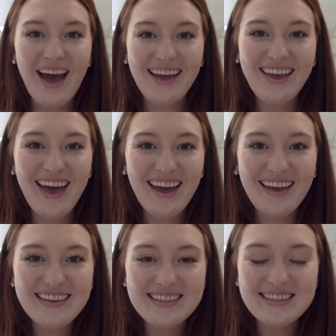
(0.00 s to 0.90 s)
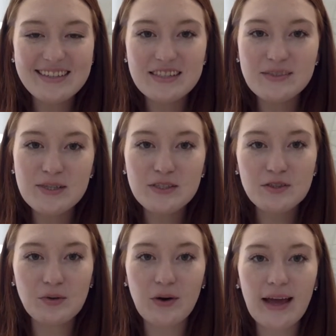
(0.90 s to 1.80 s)
Hi guys, this is Miss
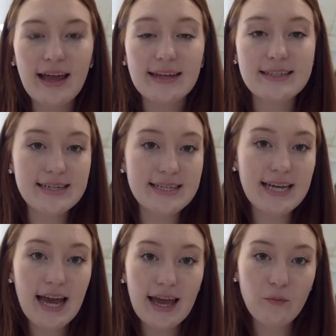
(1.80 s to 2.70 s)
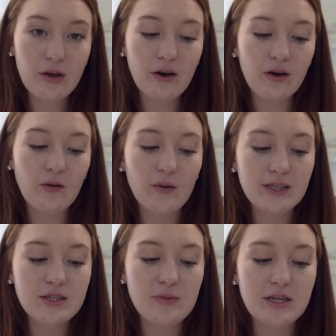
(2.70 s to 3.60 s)
Toy, and today we are
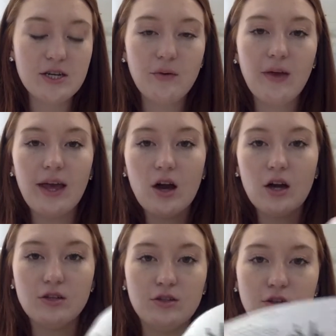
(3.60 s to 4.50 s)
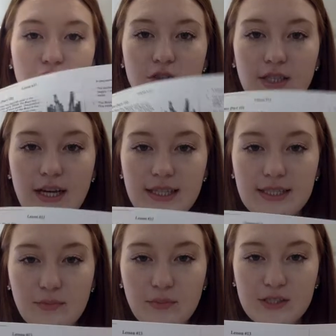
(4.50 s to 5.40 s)
going to be doing our Social Studies
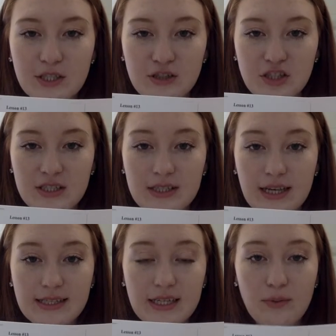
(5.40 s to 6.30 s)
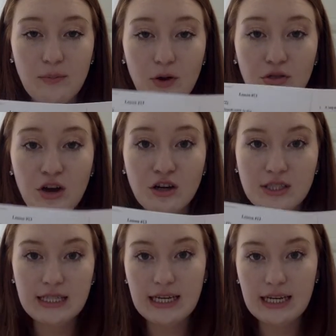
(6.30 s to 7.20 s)
Simple Solutions lesson number
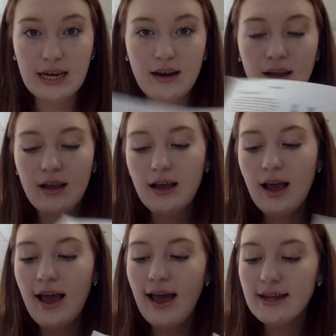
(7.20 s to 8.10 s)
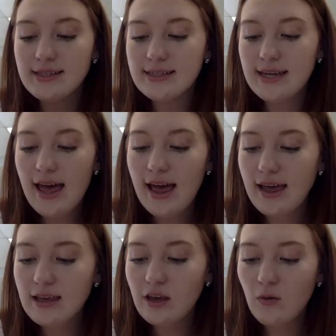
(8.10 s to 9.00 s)
13. And today
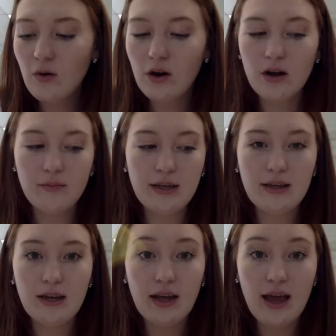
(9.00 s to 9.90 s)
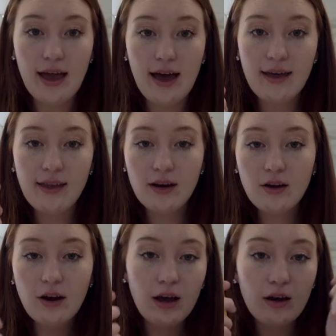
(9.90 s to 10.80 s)
you are going to be needing a
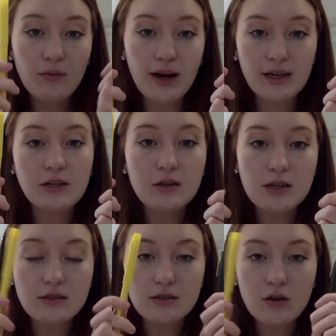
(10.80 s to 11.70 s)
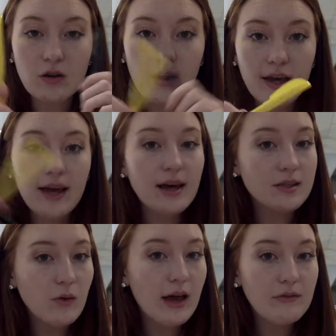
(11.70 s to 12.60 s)
highlighter and a writing utensil. It's
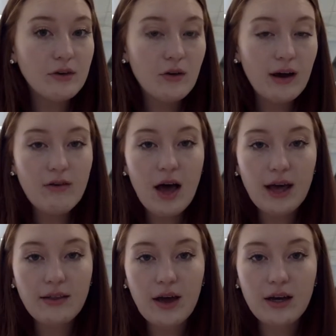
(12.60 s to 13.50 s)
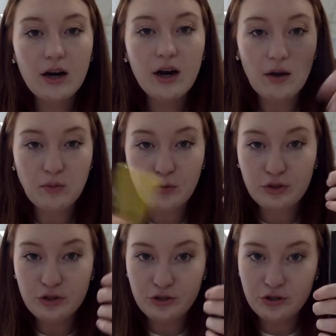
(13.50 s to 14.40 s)
okay if you don't have a highlighter, you
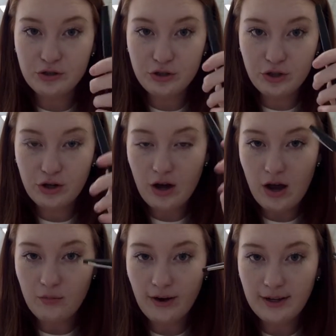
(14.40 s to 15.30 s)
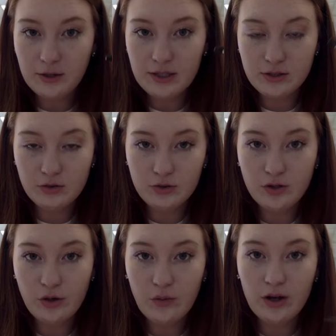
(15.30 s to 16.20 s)
can just use your writing utensil
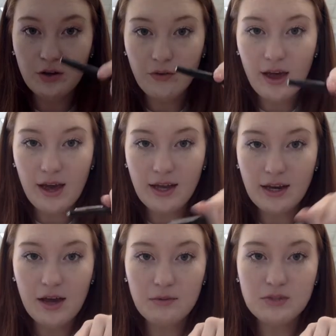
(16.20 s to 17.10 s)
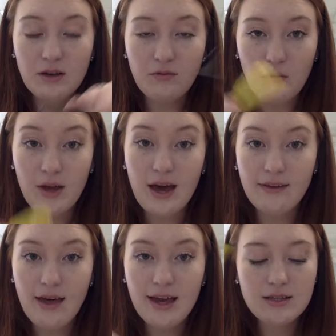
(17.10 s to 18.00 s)
to underline stuff that we
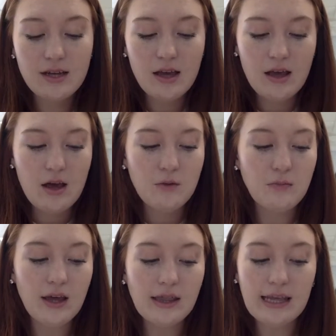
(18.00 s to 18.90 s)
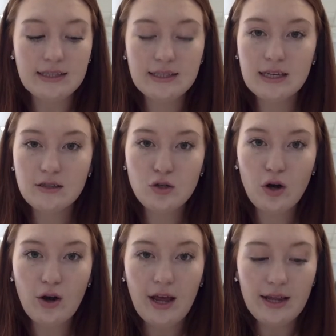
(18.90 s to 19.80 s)
highlight. But let's get
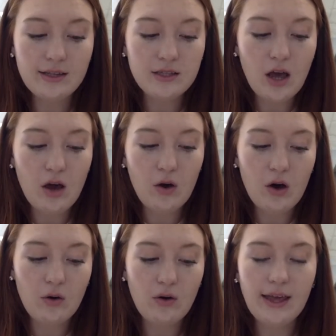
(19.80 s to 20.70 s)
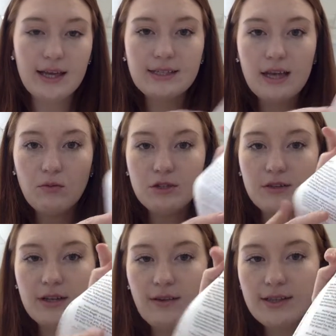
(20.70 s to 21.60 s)
started. So, like I said, we're
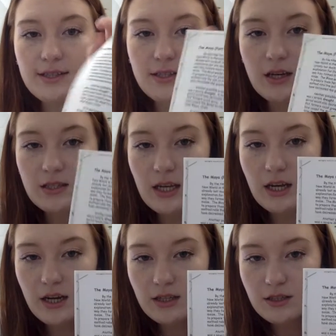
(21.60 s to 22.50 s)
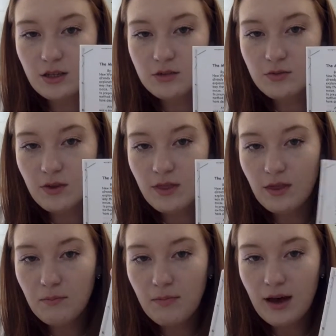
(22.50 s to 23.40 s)
doing lesson 13 and it starts with the
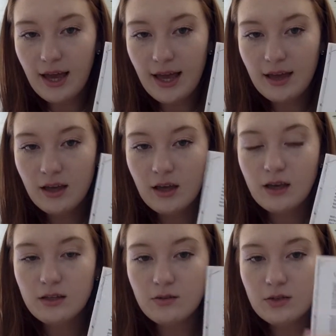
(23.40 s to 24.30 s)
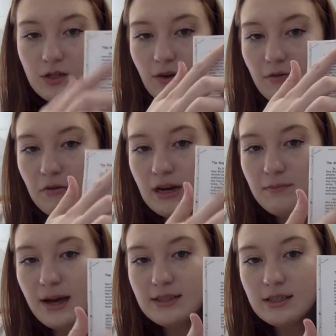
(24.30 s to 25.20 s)
Maya. So we do have a
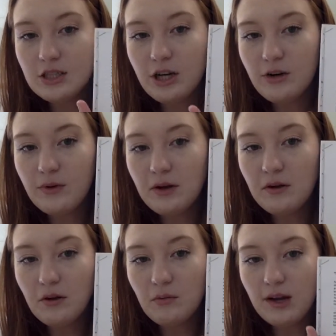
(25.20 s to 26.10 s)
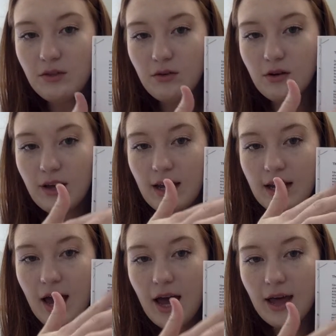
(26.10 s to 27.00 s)
reading passage here. We're going to read through it
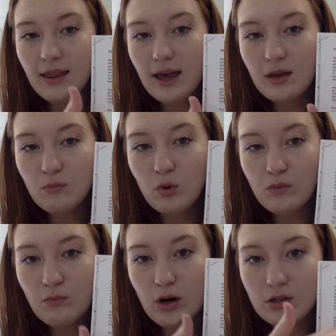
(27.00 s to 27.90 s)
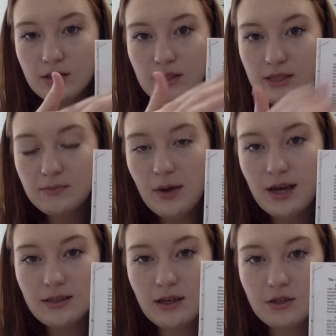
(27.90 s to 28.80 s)
and highlight important parts in this
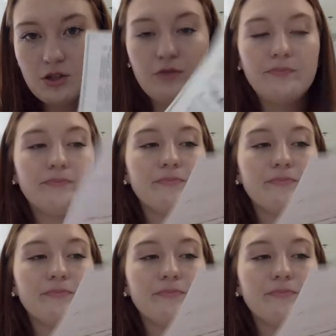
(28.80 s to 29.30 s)
passage.